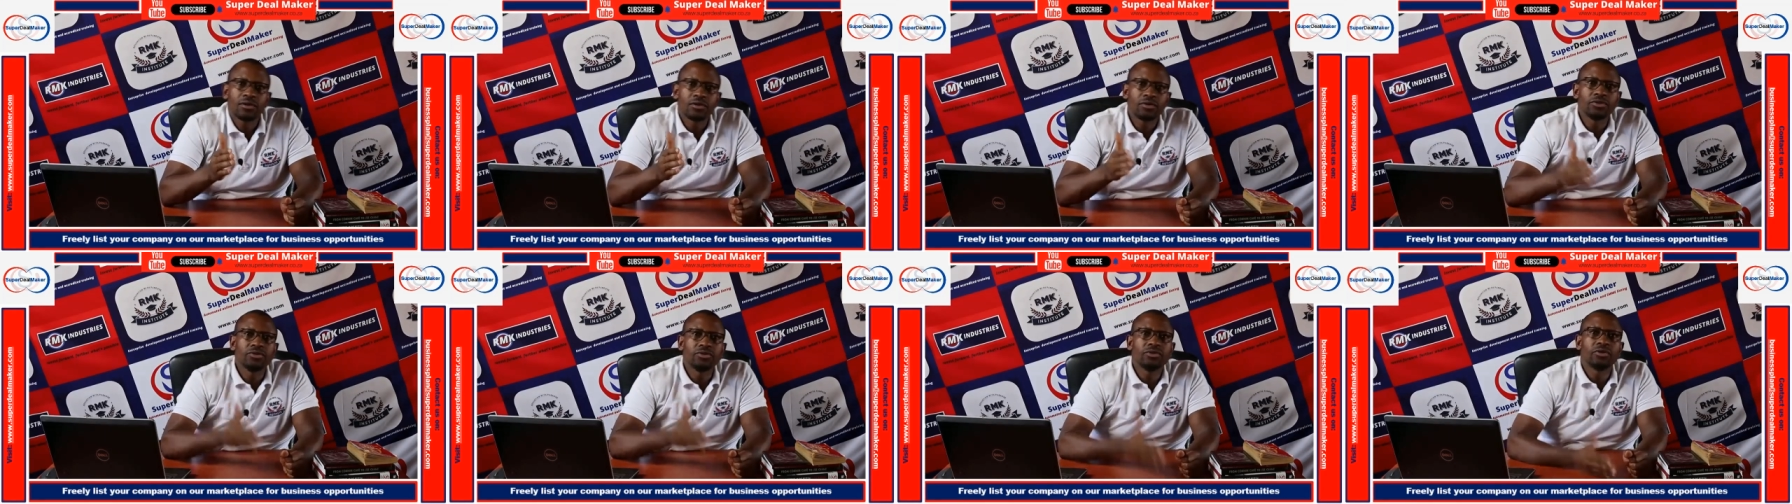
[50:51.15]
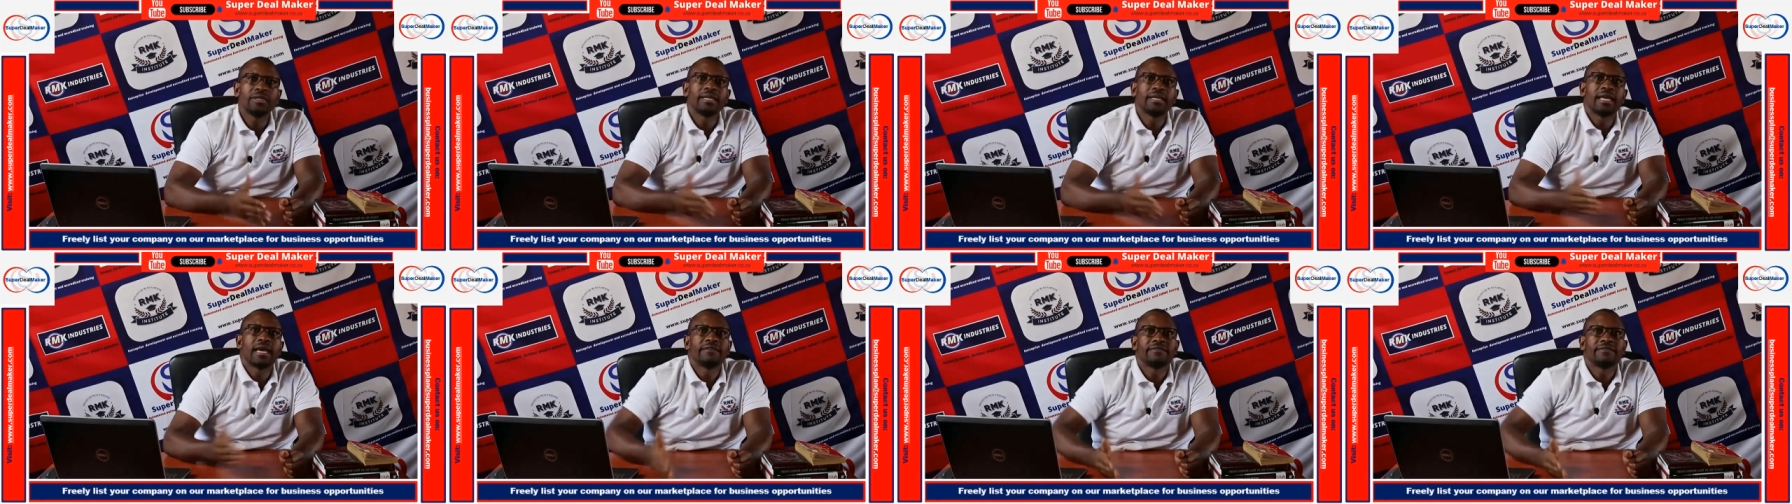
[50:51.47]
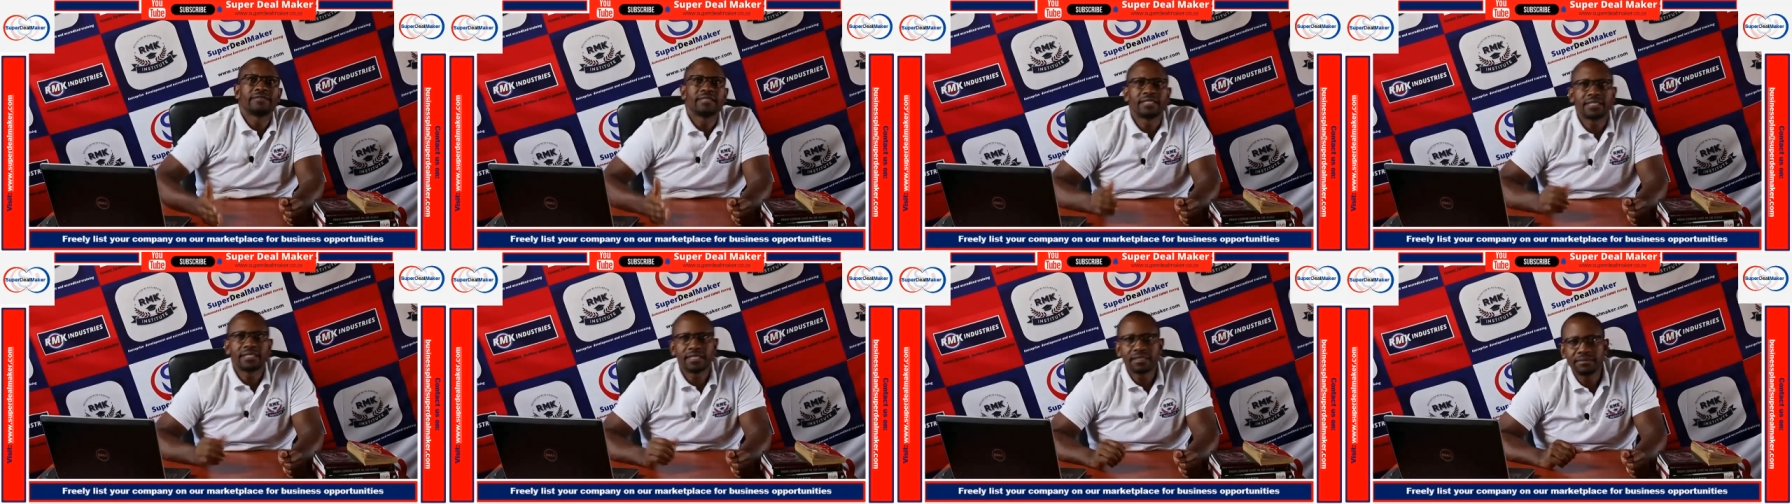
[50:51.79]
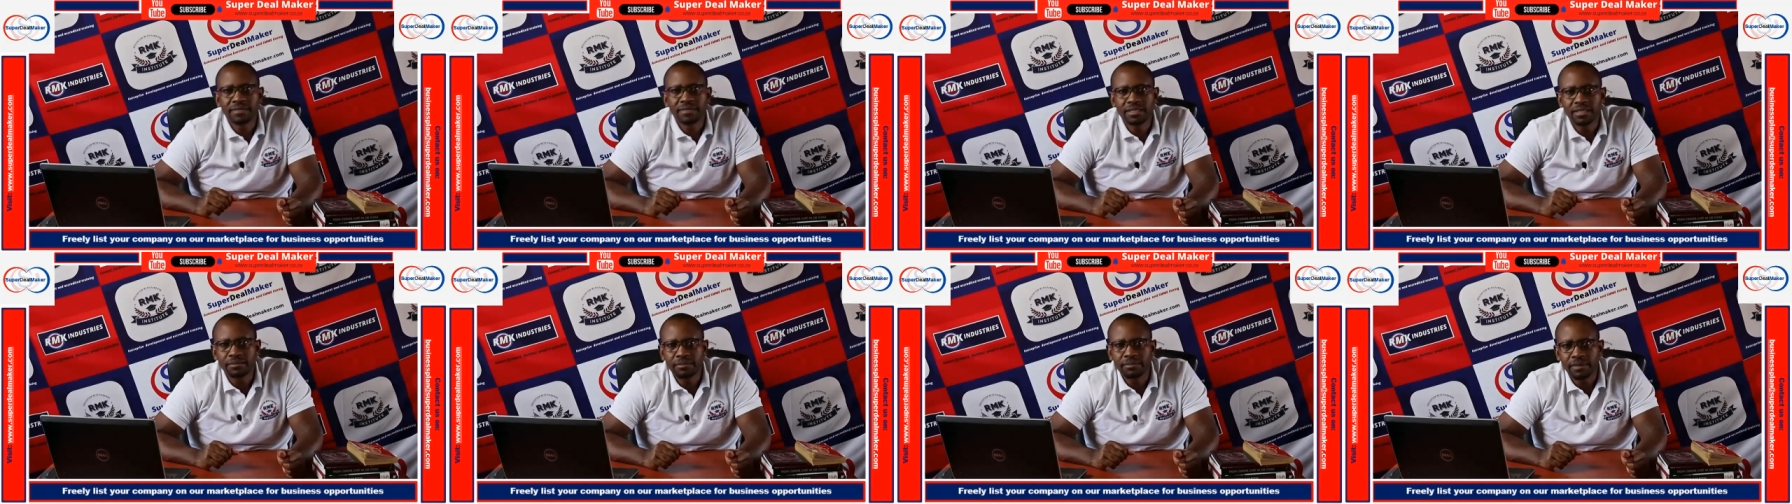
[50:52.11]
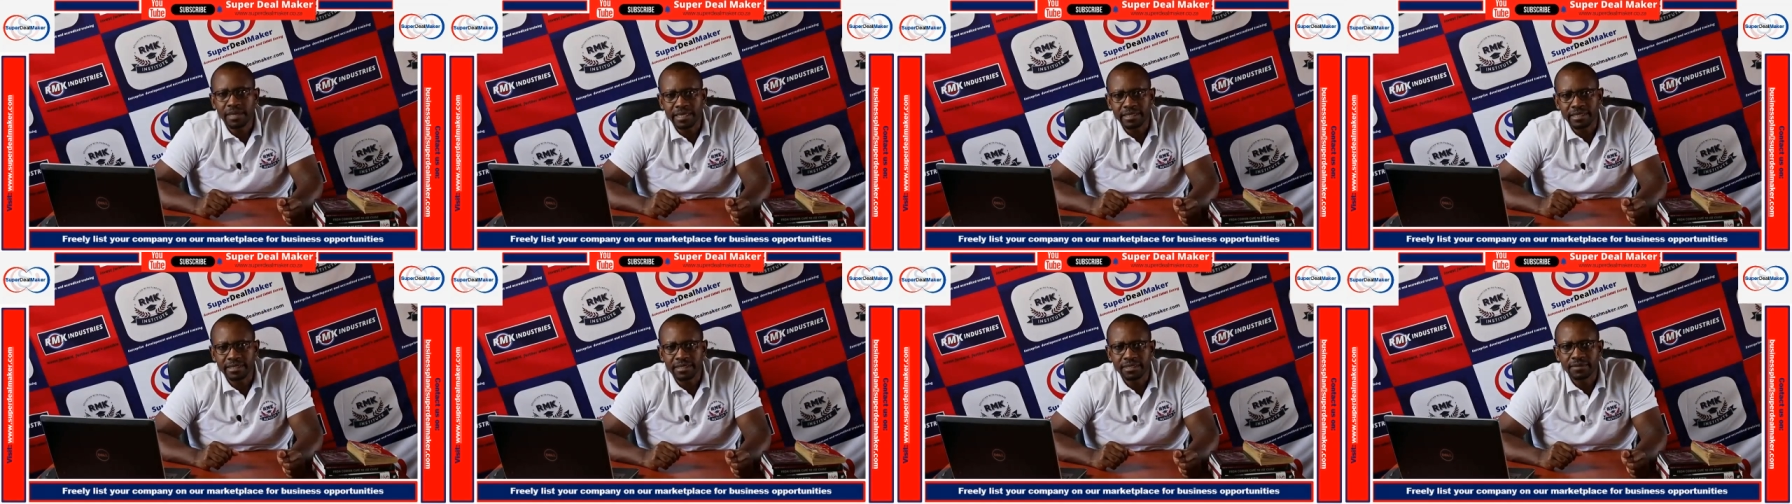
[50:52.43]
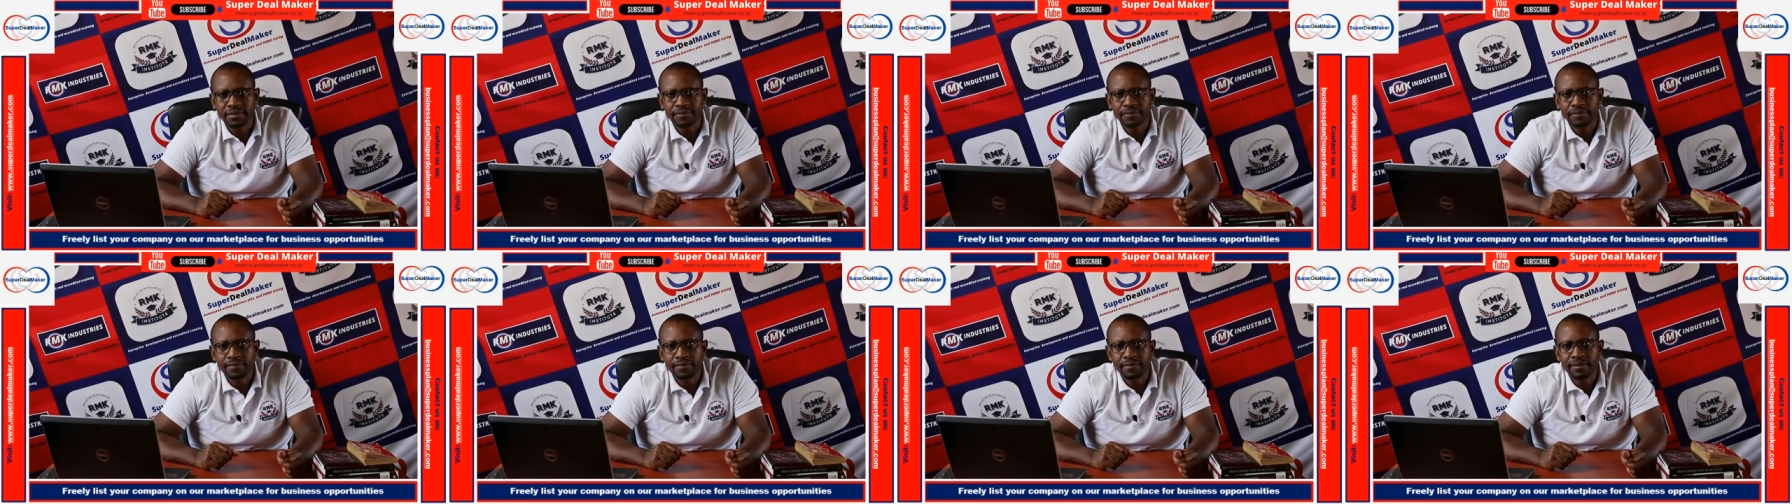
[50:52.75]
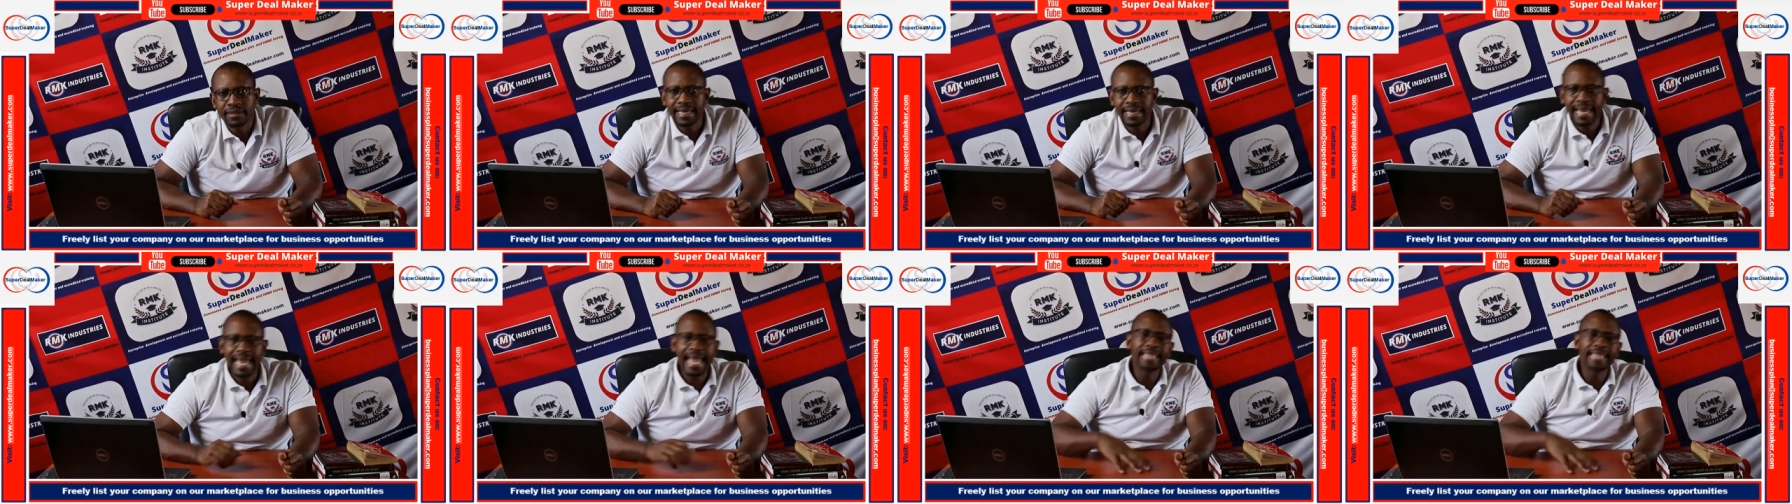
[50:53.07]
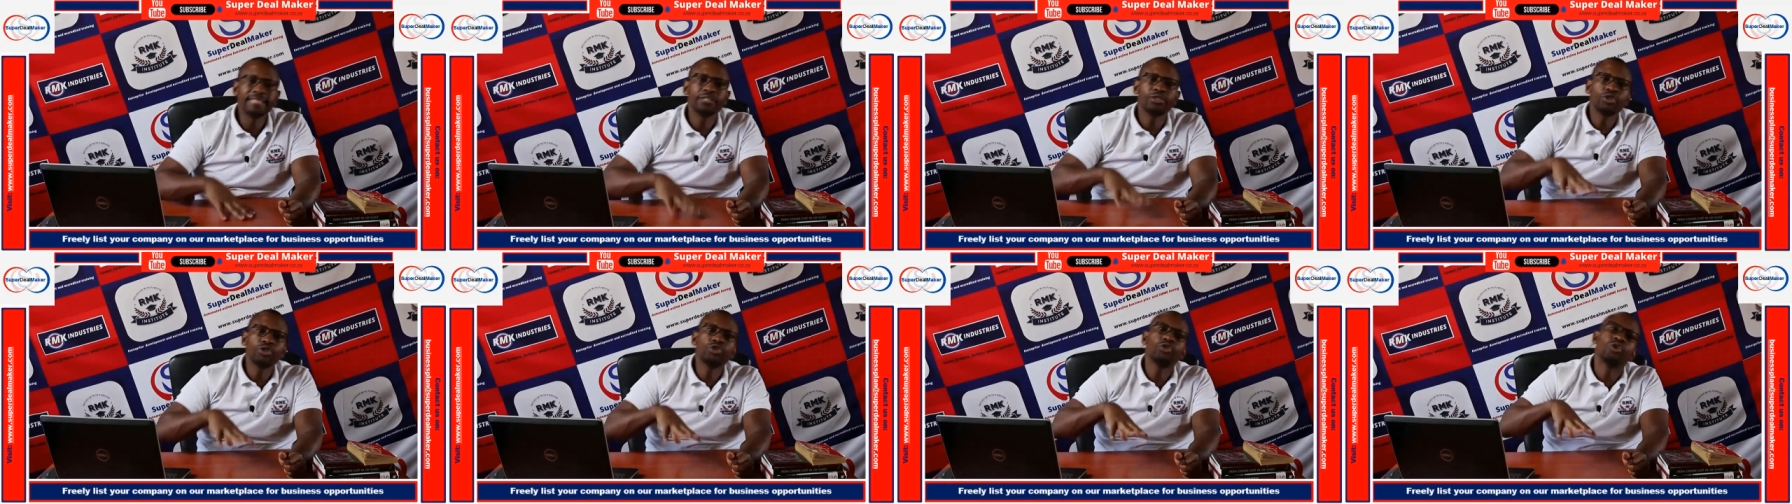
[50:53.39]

you don't have systems in place and you